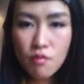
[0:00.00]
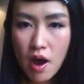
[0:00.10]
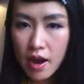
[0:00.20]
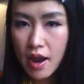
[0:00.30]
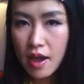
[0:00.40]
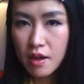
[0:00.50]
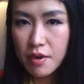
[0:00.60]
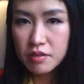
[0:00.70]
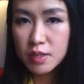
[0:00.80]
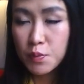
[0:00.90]
What I like
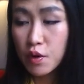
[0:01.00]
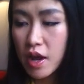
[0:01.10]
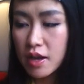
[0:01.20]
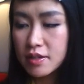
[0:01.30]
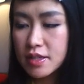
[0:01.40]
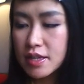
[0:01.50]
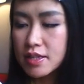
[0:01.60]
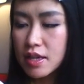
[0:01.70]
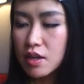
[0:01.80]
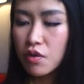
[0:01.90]
about this product
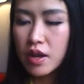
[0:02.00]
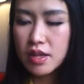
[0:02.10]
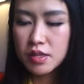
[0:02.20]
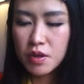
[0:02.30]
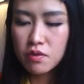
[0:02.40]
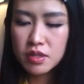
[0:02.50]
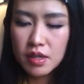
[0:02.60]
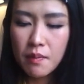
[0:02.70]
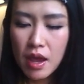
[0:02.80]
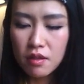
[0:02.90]
is the ingredients because
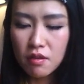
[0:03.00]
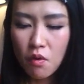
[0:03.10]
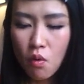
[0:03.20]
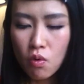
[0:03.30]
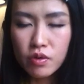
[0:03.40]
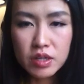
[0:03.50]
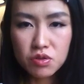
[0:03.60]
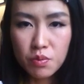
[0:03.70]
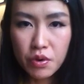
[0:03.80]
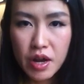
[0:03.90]
it's made of all
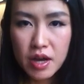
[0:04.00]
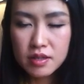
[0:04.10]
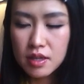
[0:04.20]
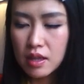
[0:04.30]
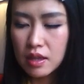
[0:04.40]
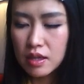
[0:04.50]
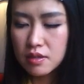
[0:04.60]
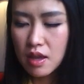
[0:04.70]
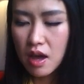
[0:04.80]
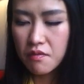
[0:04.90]
natural products and it
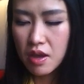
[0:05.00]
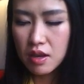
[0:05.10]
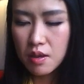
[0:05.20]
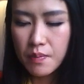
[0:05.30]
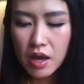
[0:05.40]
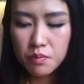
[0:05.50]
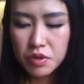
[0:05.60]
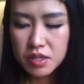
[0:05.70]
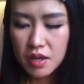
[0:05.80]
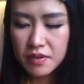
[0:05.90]
doesn't have any bad
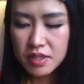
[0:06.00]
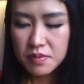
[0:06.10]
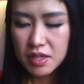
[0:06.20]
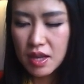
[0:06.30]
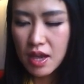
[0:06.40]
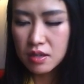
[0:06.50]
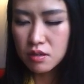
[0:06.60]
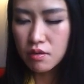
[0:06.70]
preservatives in it at